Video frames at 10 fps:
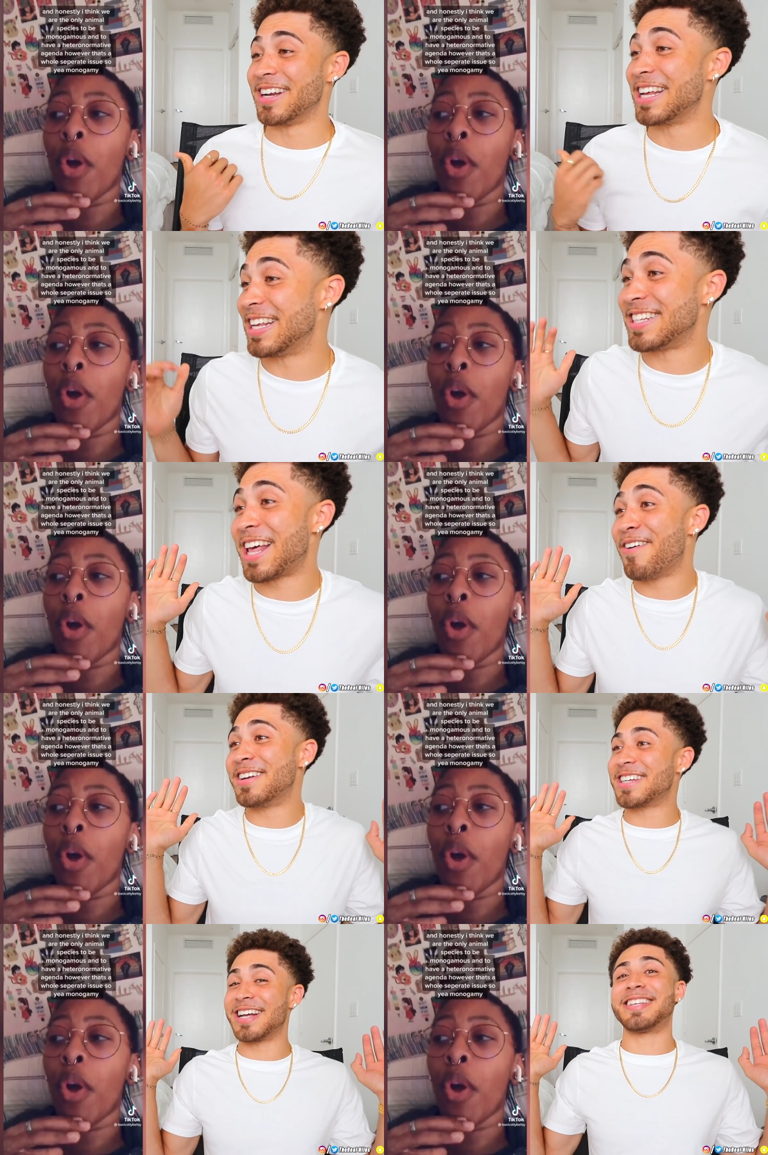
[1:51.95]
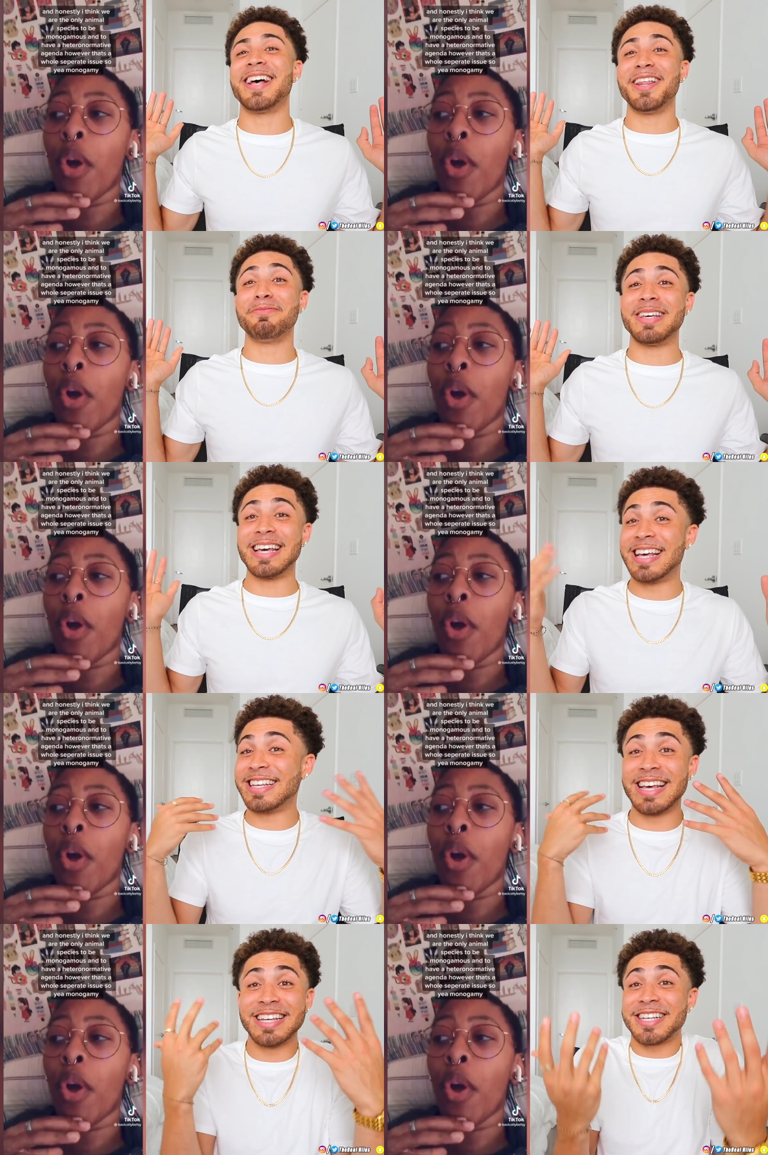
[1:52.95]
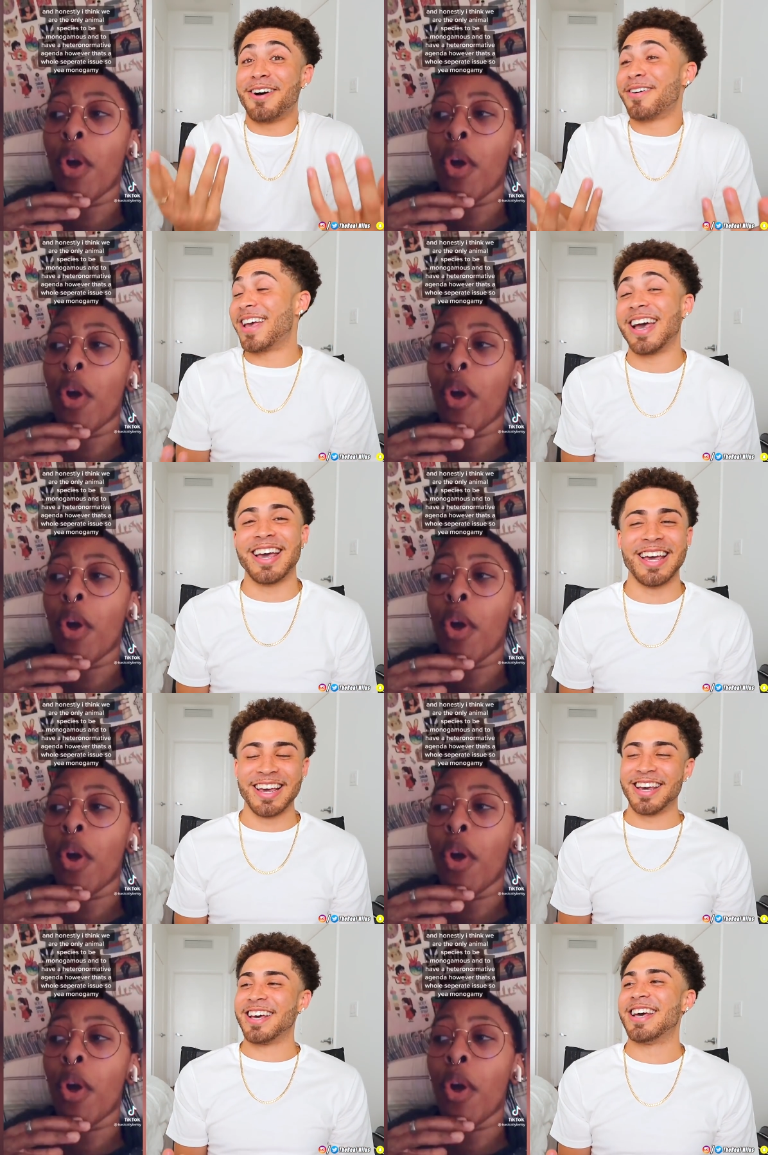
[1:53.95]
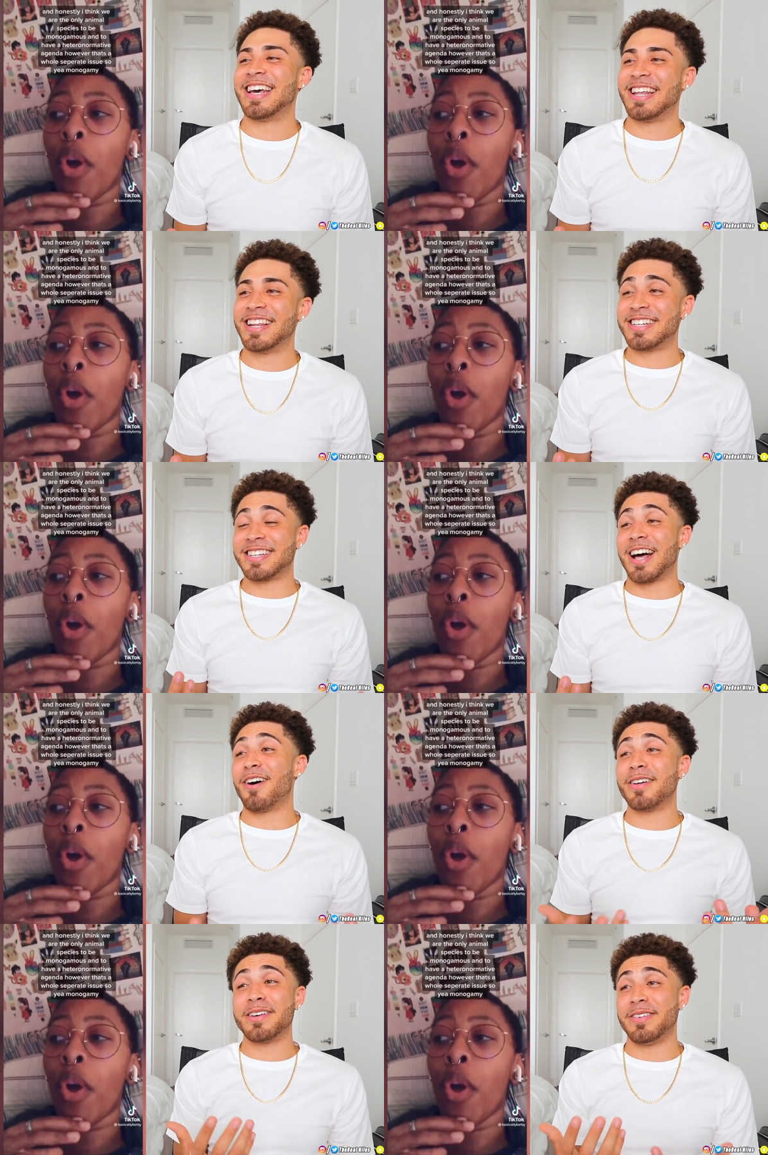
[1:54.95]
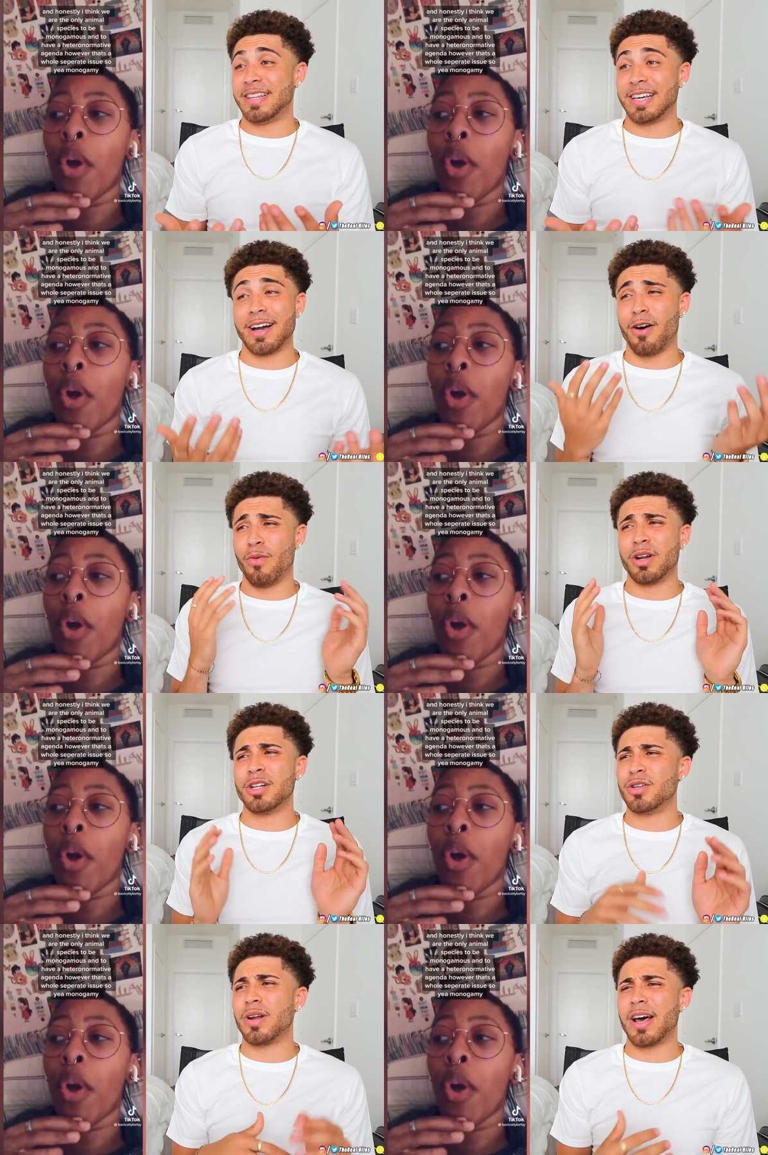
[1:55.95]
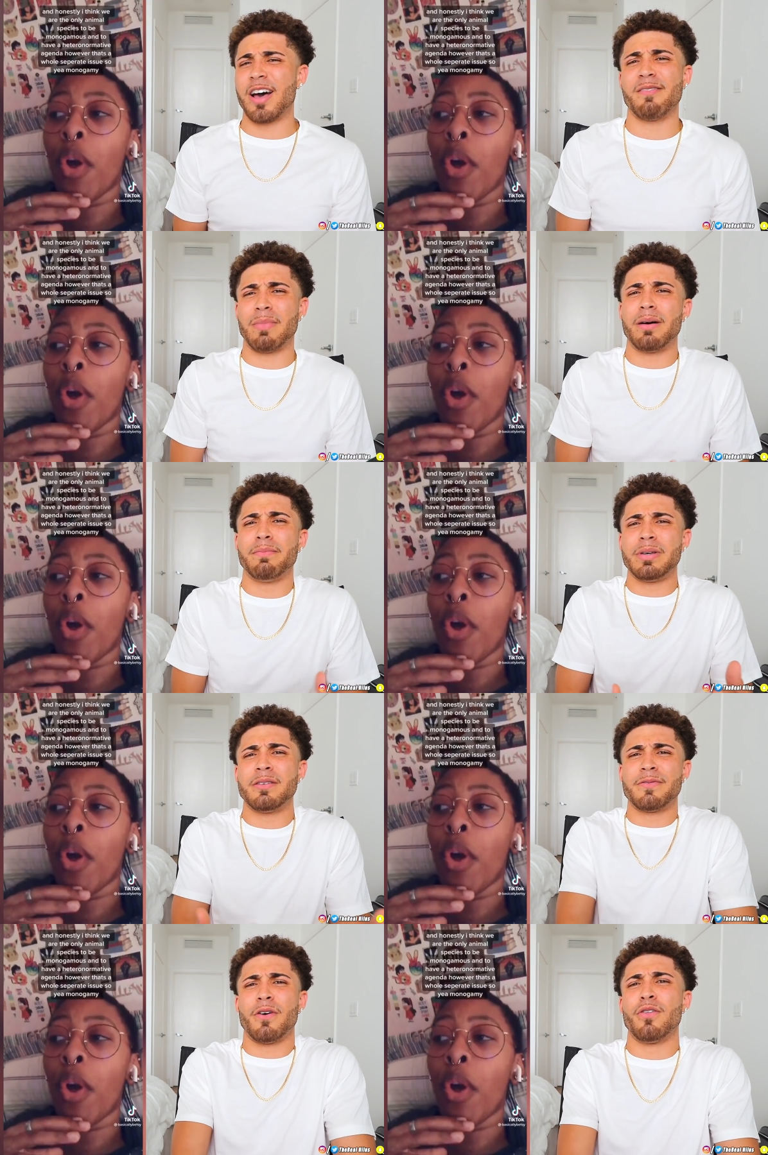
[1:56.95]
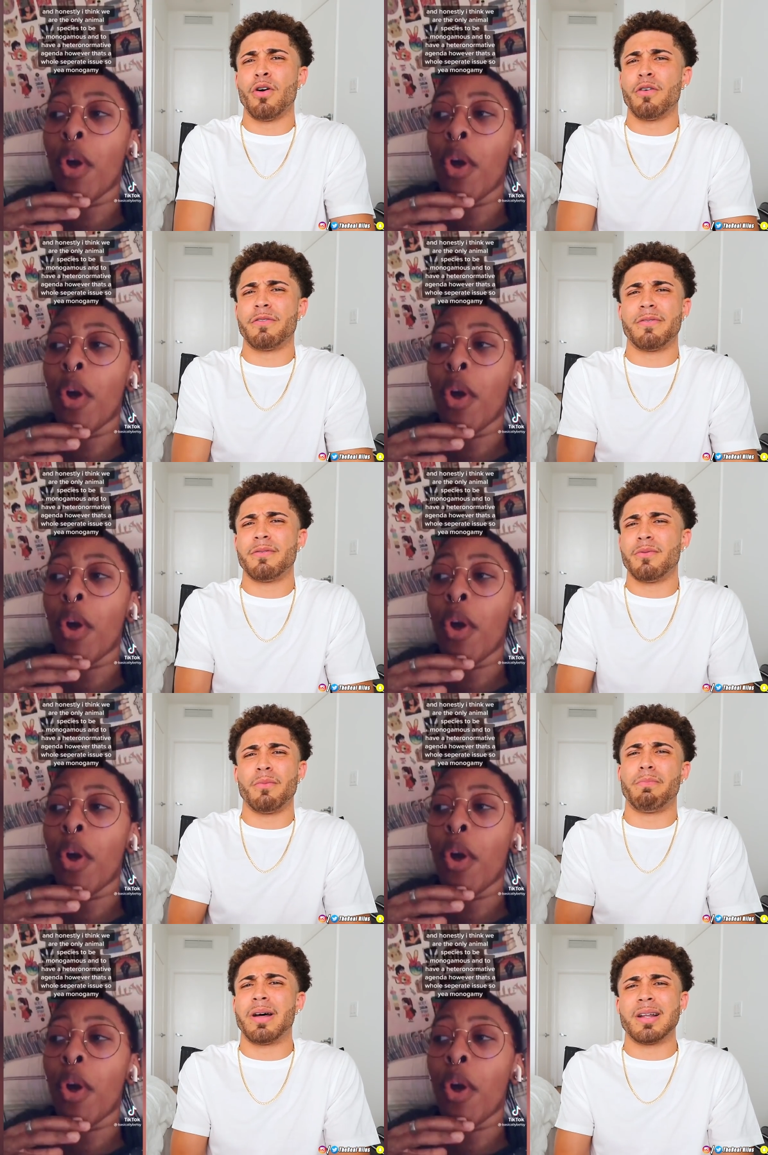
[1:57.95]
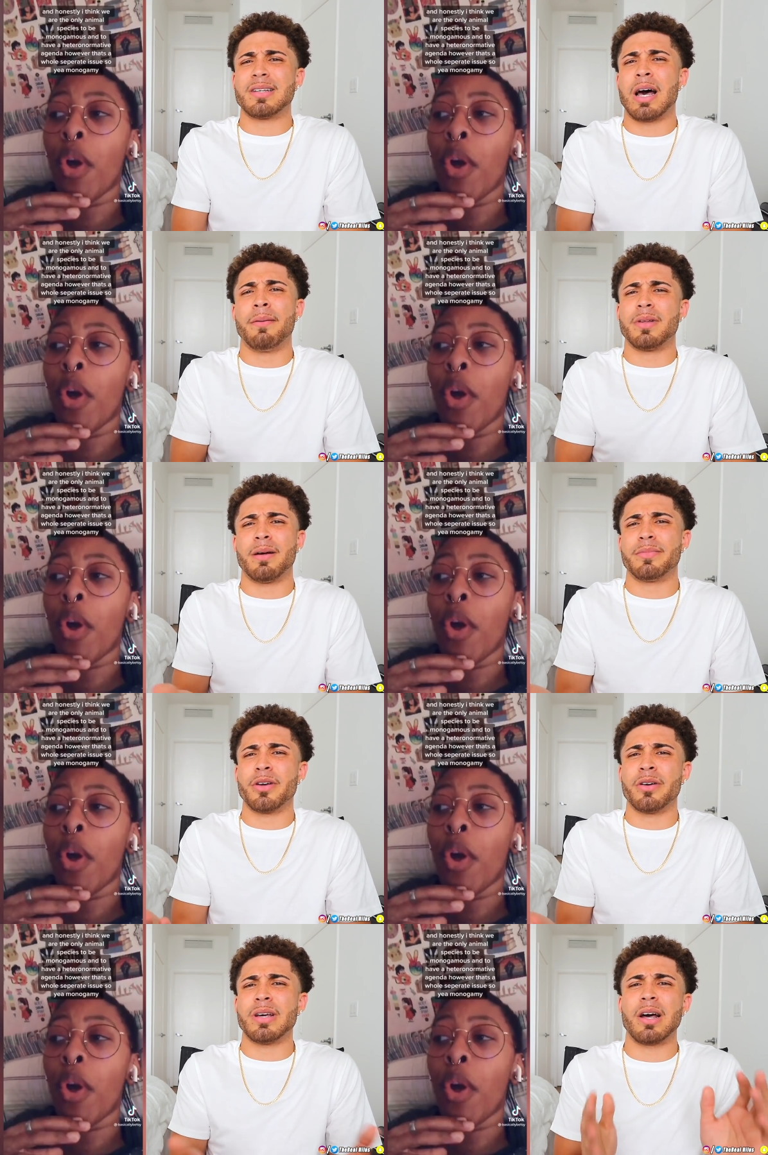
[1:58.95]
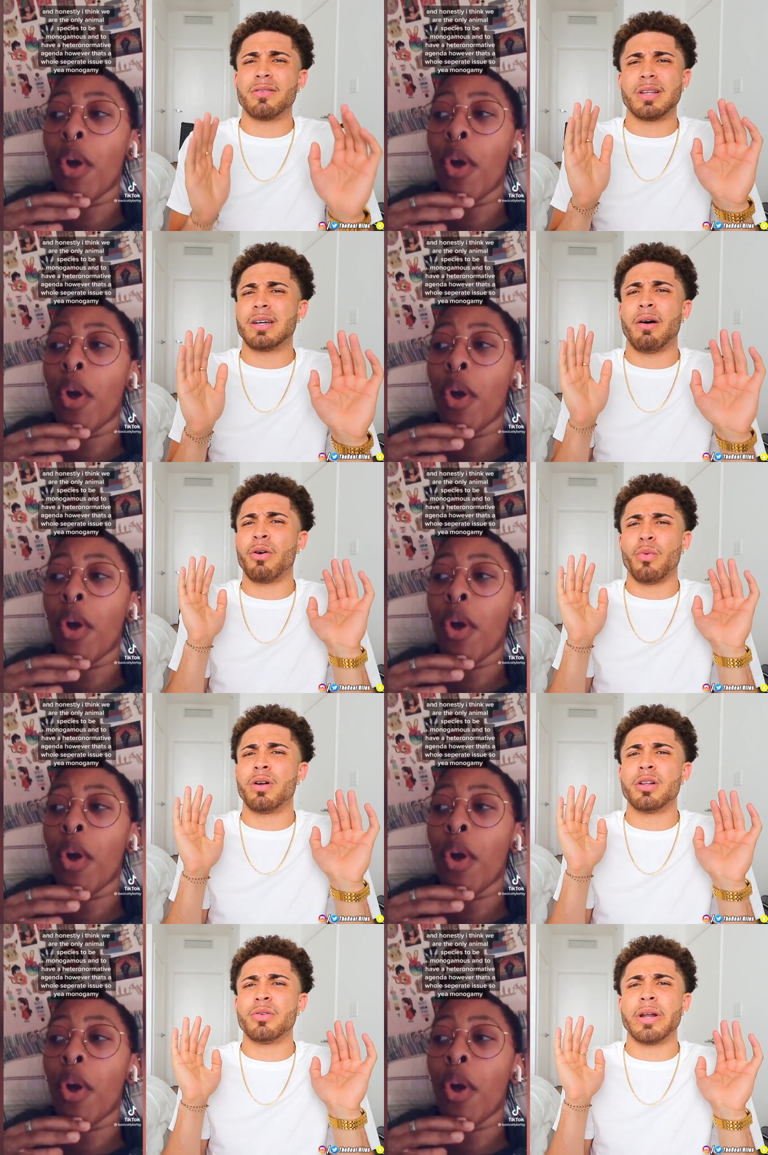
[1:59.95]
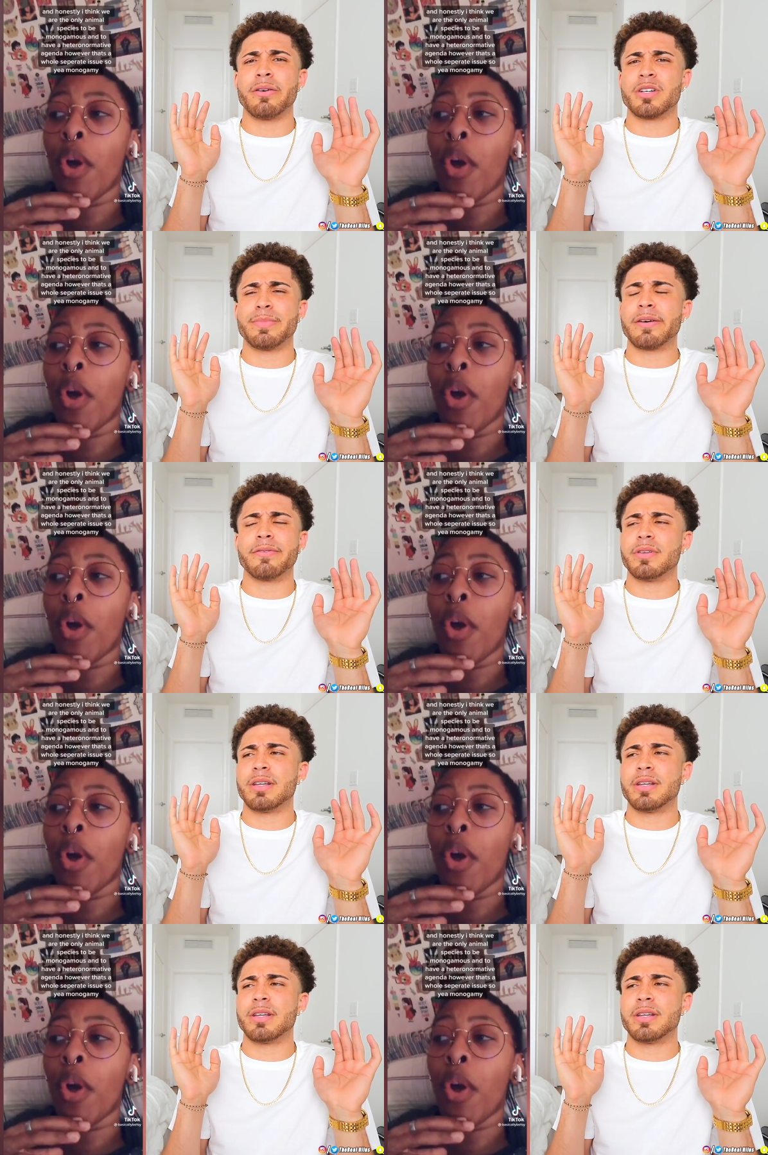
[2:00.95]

Speaker 1: Is that what y'all telling me? it's okay. Listen, I don't even think I would want to do that. Have my beef fall off by the time that I'm 30. I don't think I would want to do that respectfully.